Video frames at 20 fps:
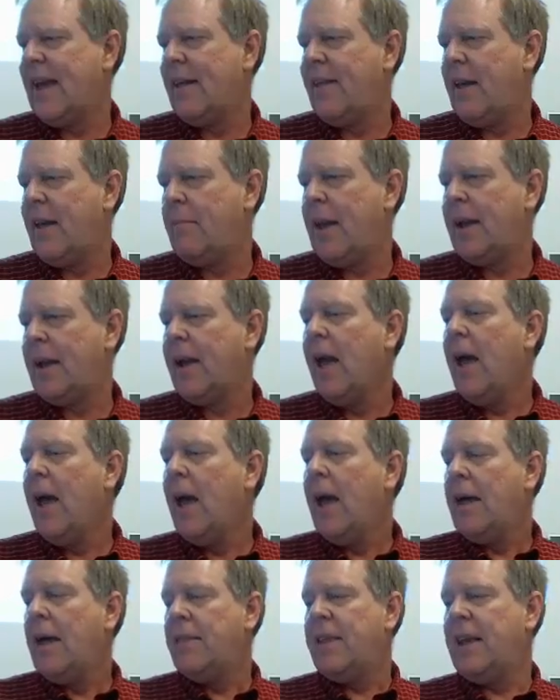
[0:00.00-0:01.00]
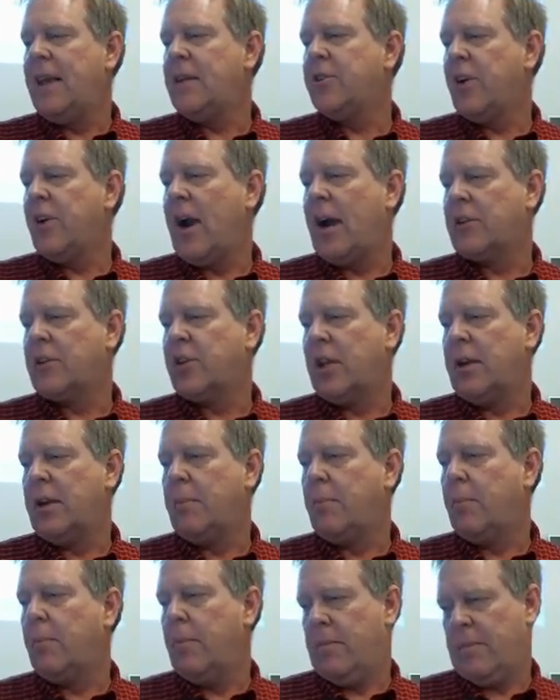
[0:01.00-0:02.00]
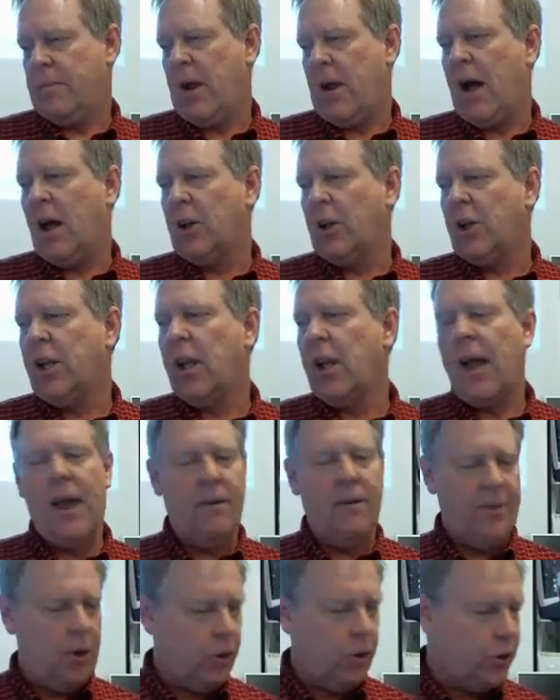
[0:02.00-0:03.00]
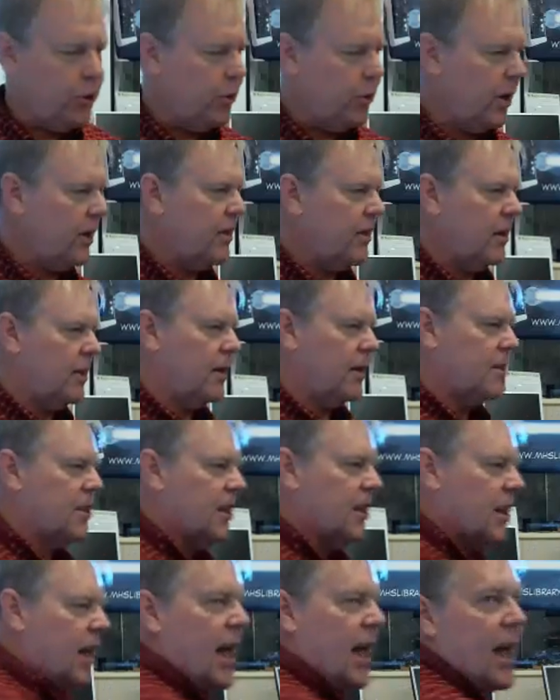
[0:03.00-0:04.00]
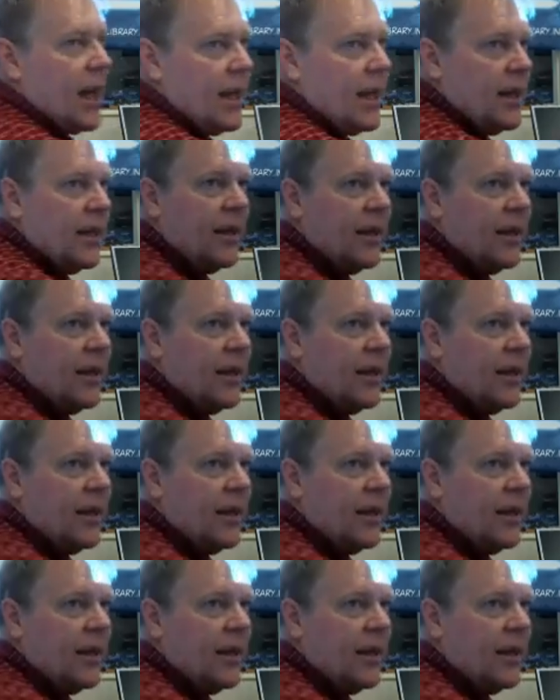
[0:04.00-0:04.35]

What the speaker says: these are actually a little heavier duty than this little guy